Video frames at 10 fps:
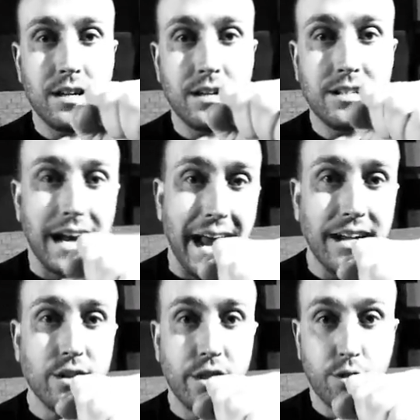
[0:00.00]

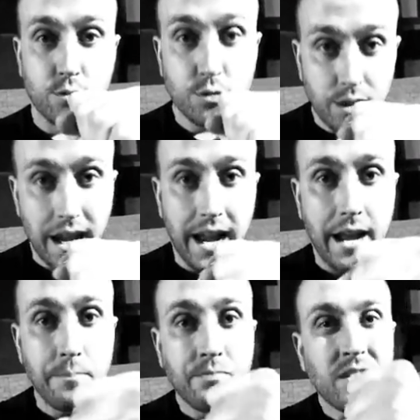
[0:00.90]
diagonally through the
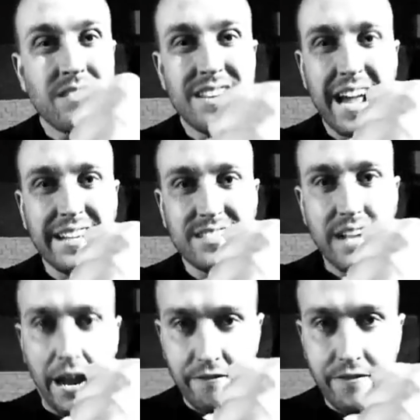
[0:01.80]
hand. Nice
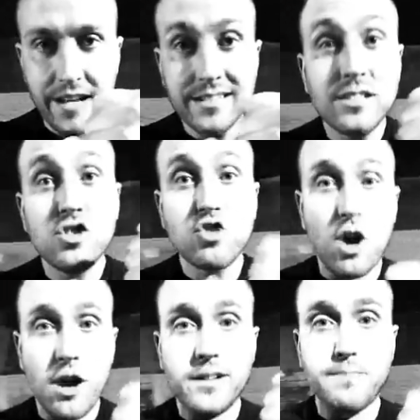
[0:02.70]
tight fist, as
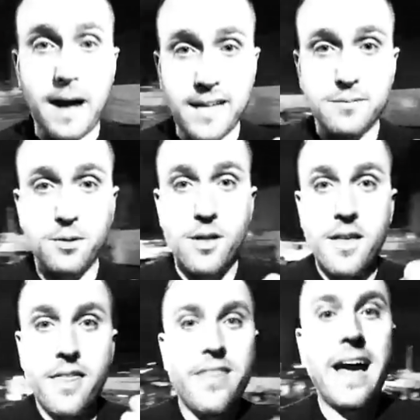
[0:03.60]
strong as possible.
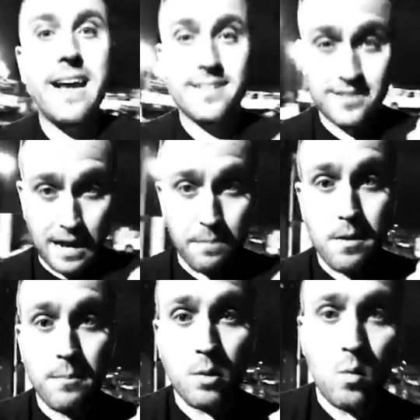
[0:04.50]
That is step
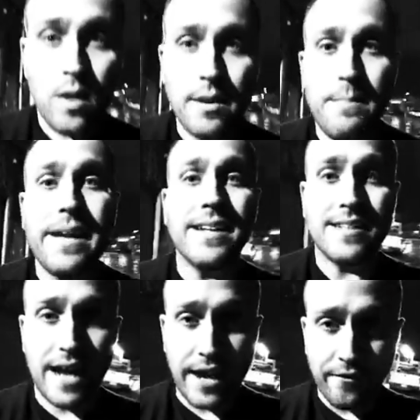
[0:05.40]
number 1, make a
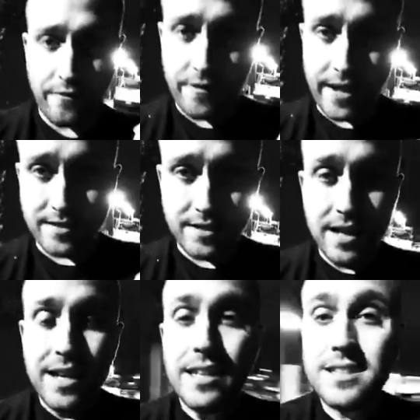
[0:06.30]
tight fist.
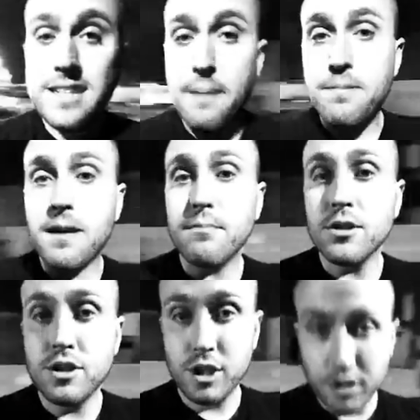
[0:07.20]
Step
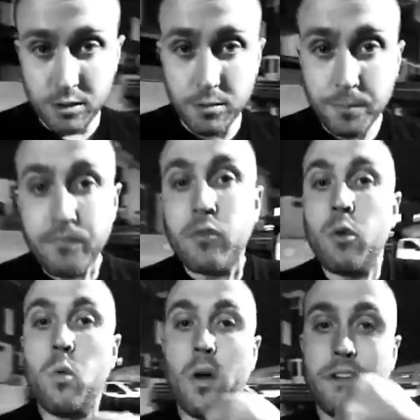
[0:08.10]
number 2,
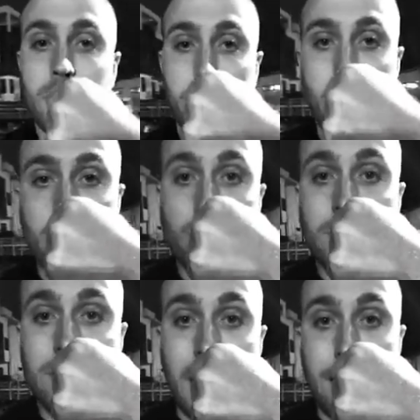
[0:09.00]
we want you to punch
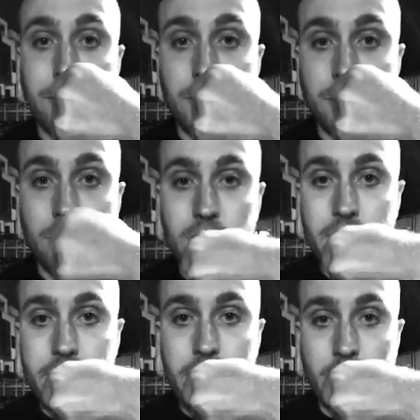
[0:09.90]
with the top 2
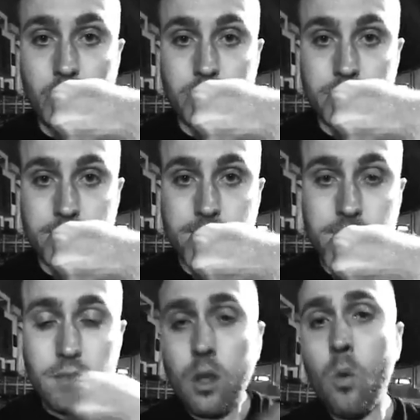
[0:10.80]
knuckles.
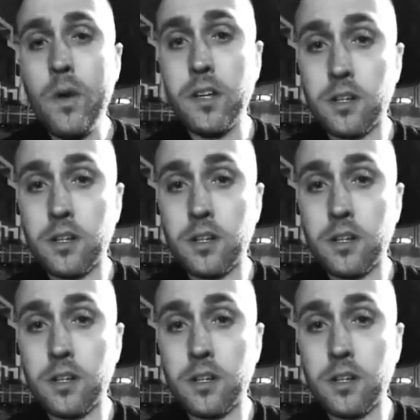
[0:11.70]
When